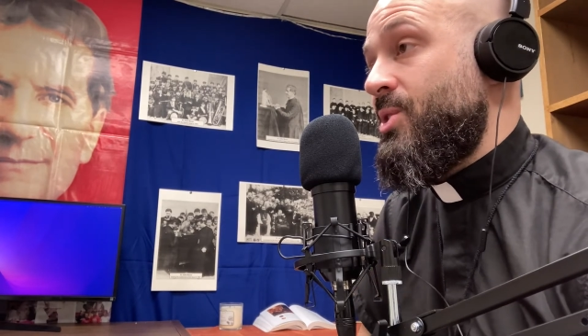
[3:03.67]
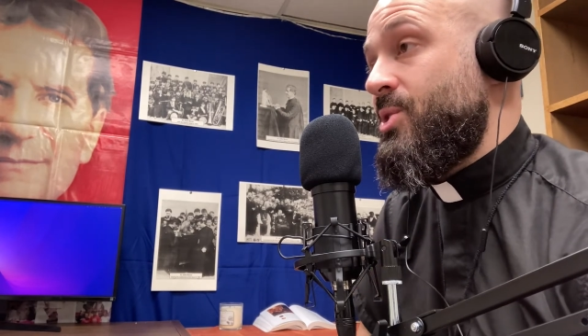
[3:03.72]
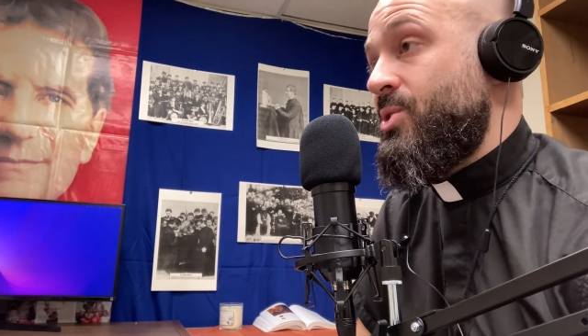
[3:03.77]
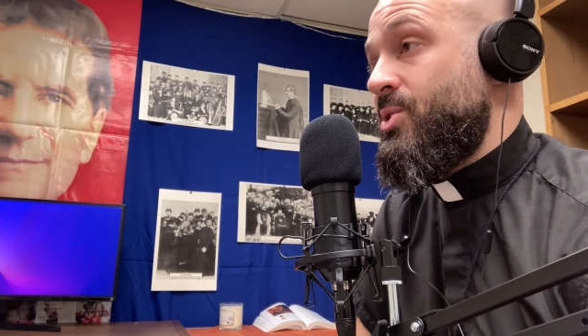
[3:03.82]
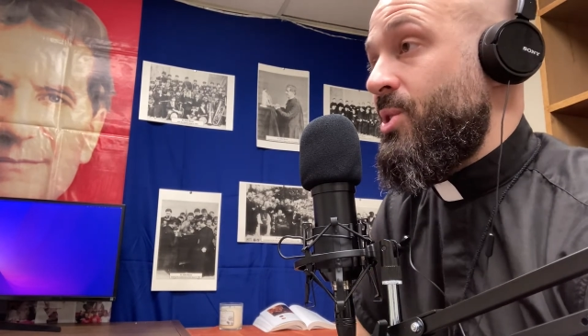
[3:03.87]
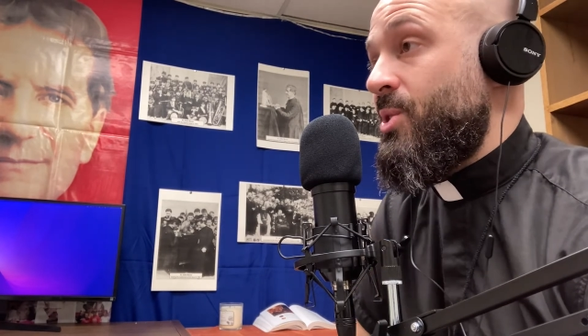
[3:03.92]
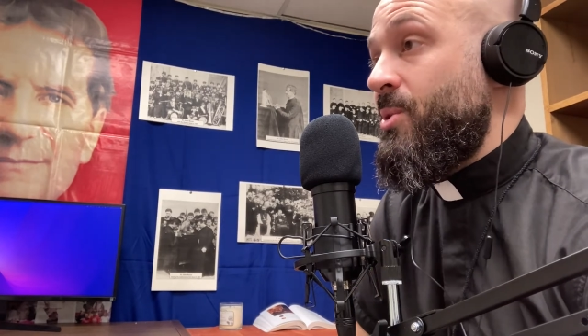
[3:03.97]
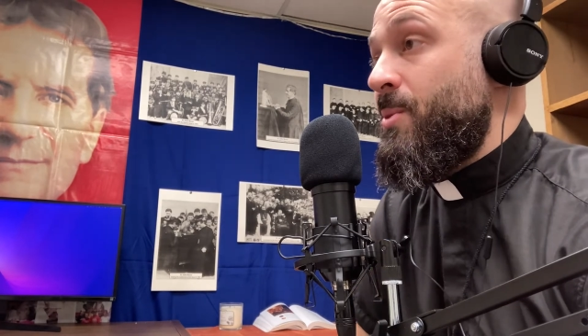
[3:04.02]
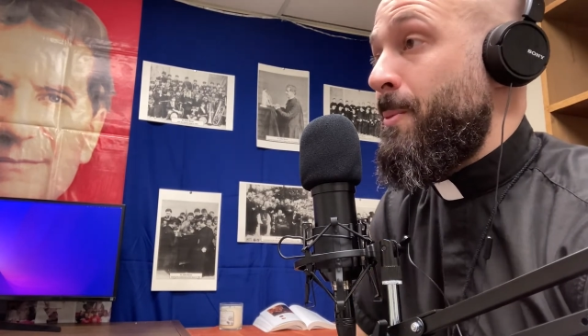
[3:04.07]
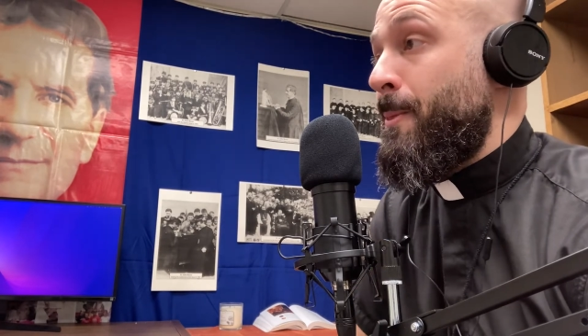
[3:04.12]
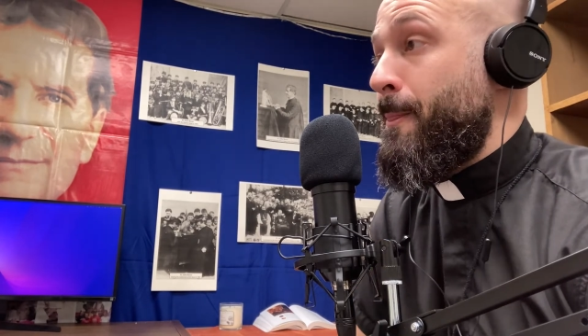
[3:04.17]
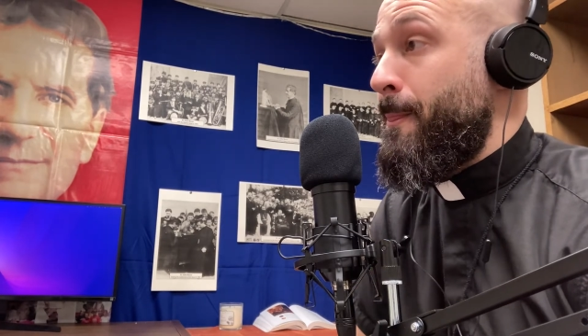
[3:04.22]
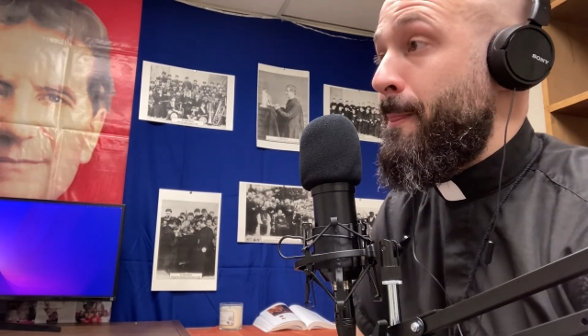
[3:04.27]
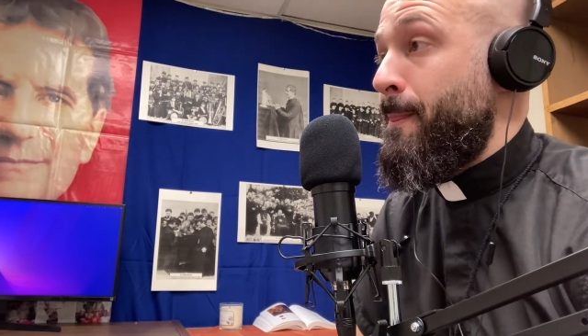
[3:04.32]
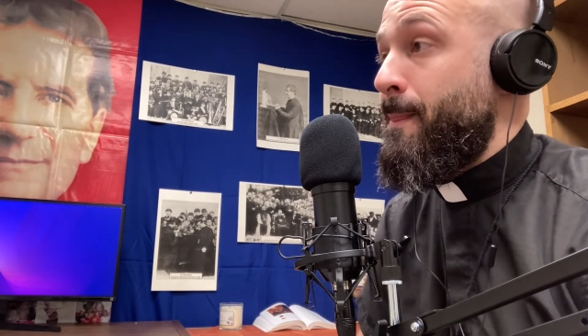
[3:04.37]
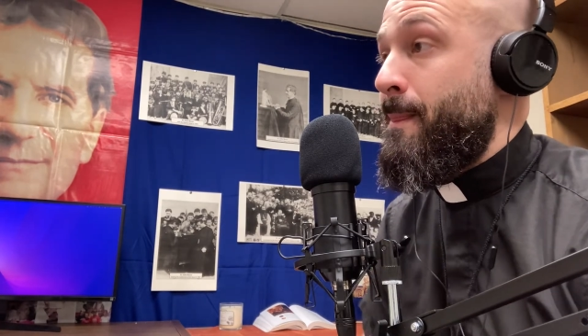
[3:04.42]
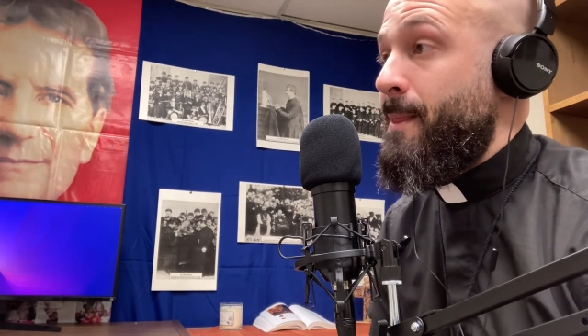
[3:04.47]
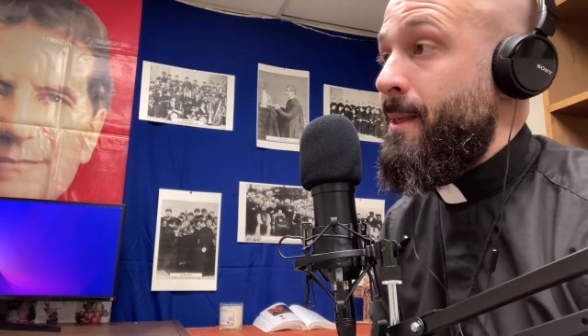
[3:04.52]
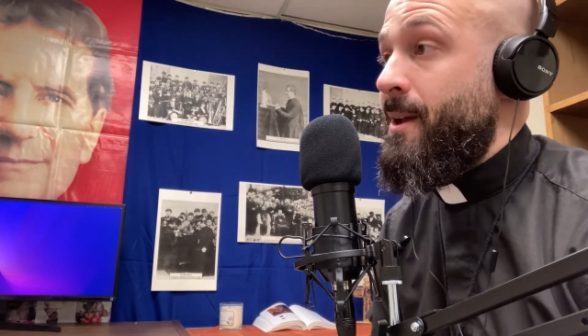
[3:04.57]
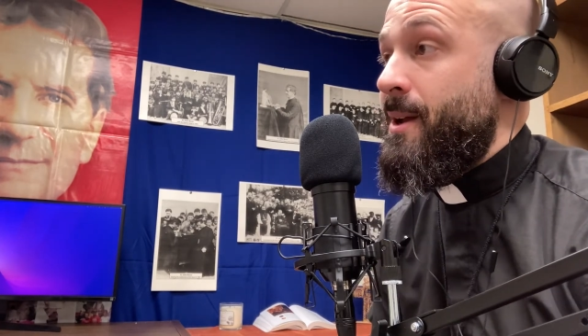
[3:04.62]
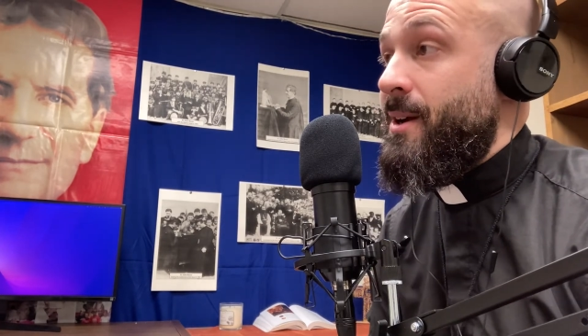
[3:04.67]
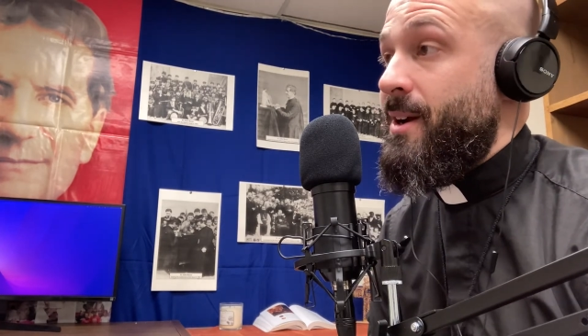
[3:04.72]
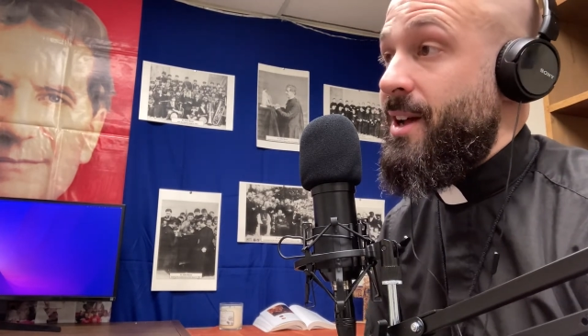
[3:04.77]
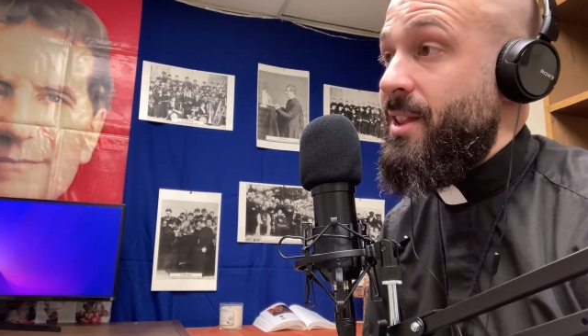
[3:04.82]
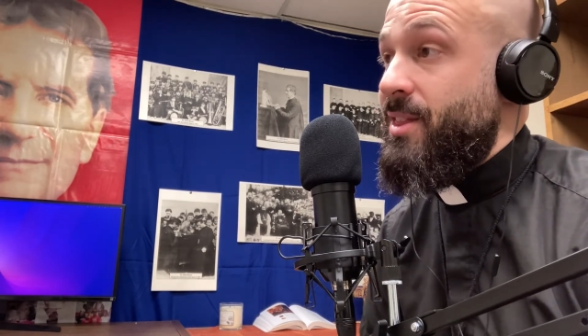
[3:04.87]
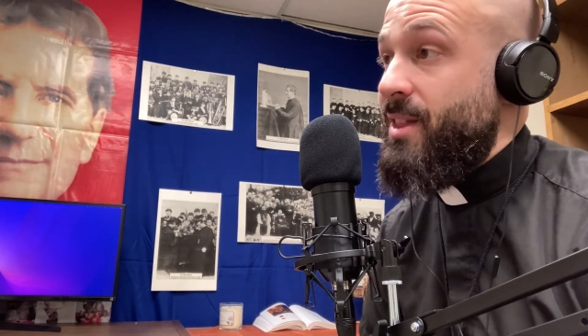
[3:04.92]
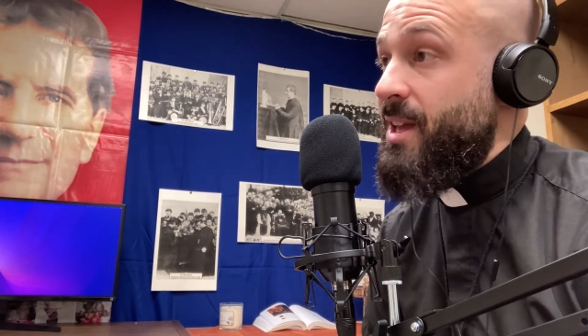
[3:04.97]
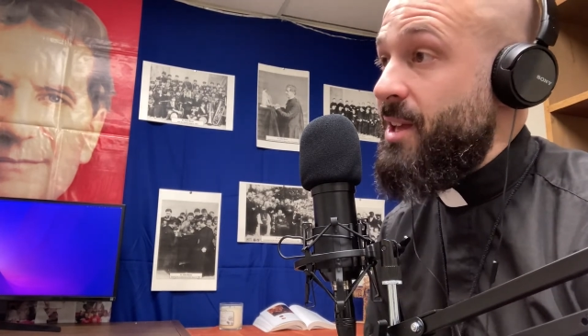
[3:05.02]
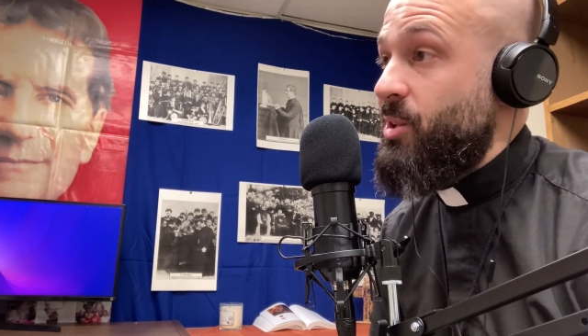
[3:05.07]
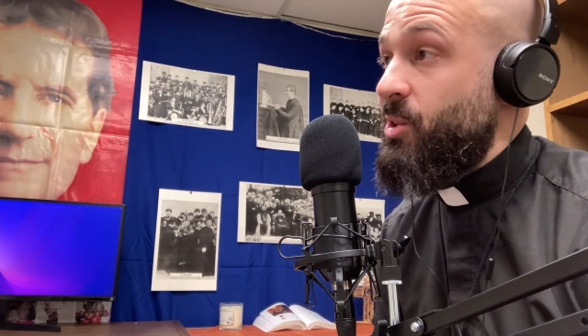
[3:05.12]
So I
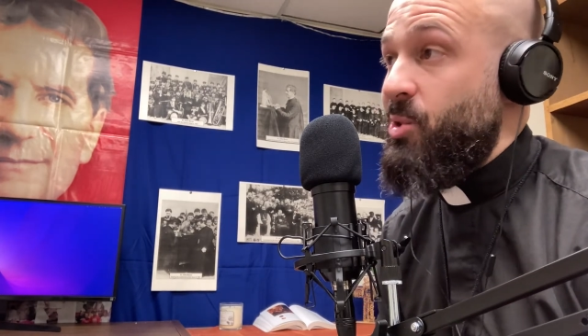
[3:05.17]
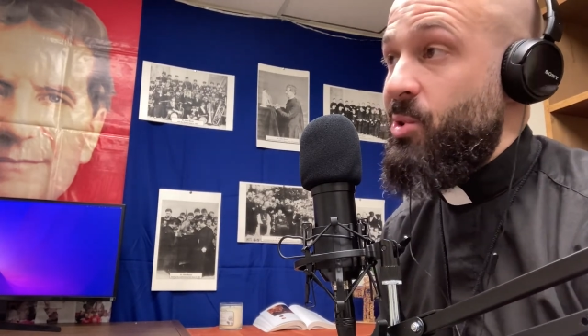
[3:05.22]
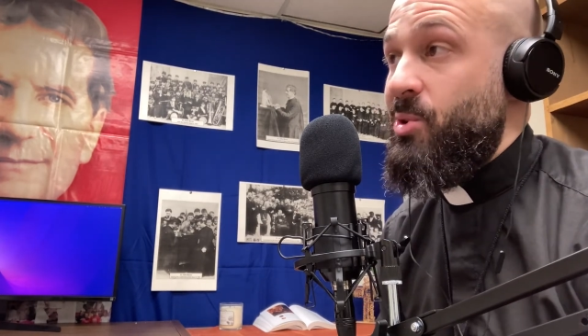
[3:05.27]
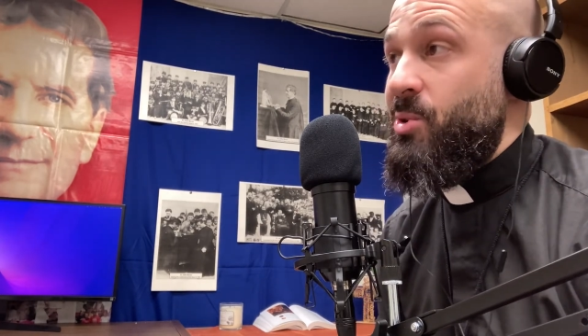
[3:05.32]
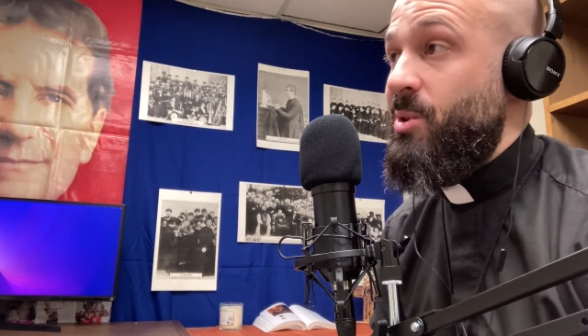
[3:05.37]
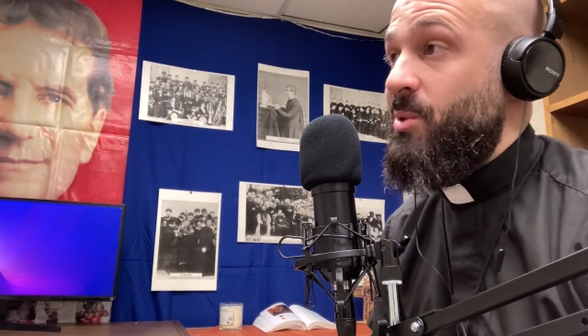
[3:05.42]
thank you,